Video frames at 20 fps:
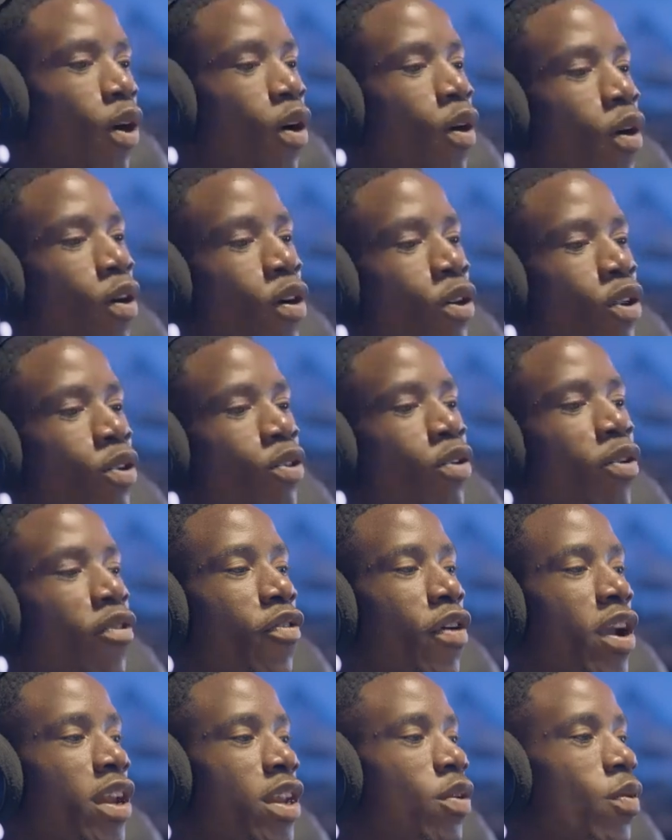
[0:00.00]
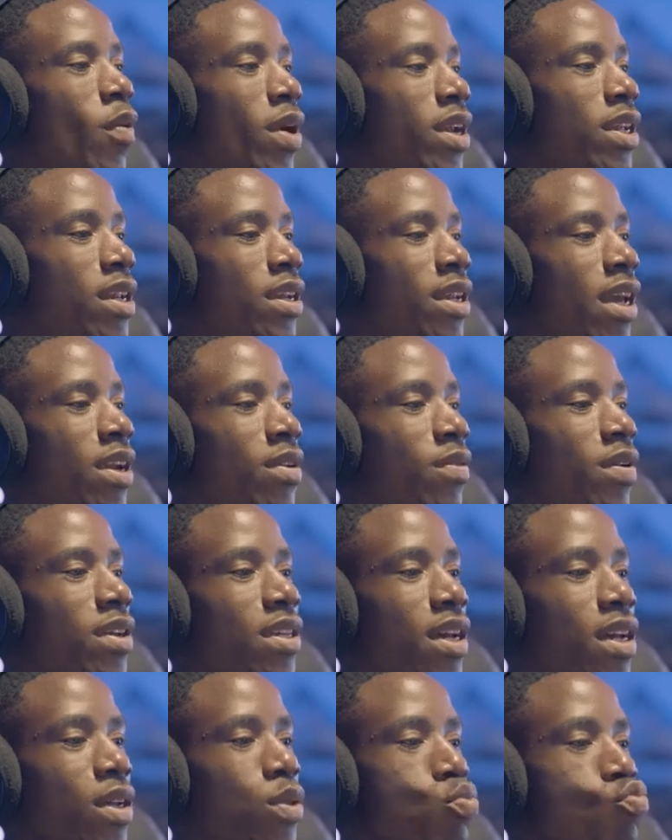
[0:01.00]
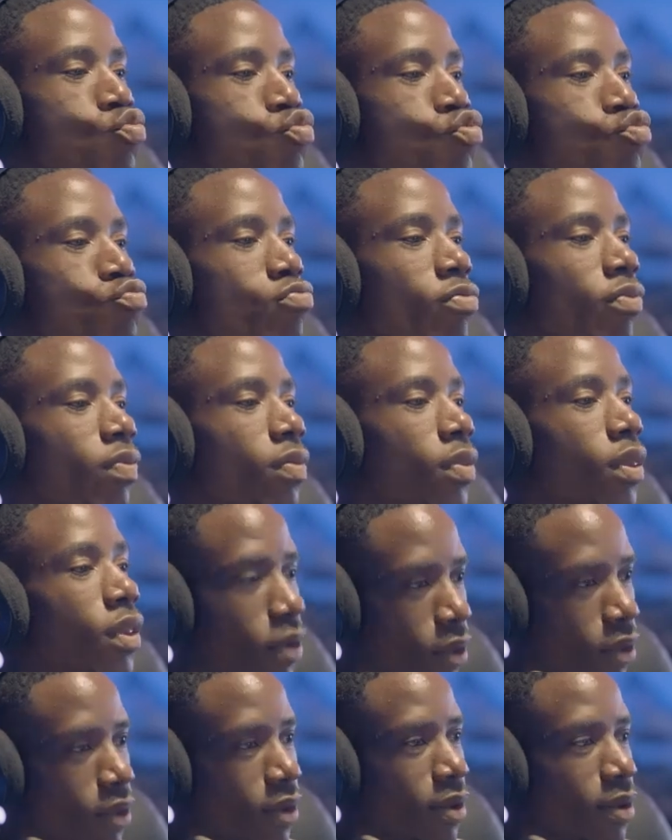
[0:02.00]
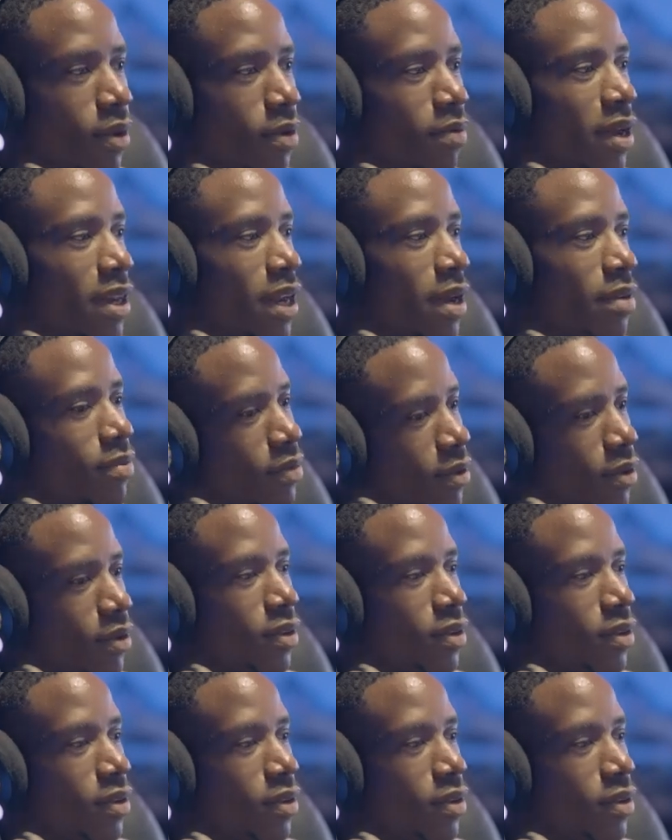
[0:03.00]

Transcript: or you go for any wedding, they're the ones that, madam.